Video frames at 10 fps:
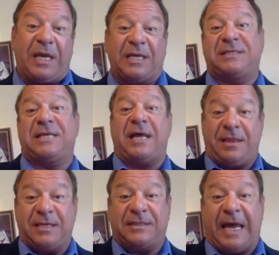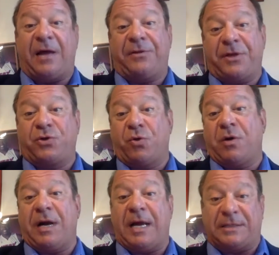can send this out the
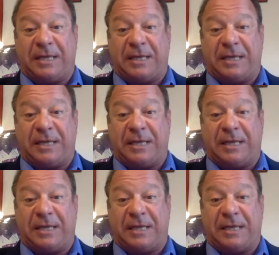door as a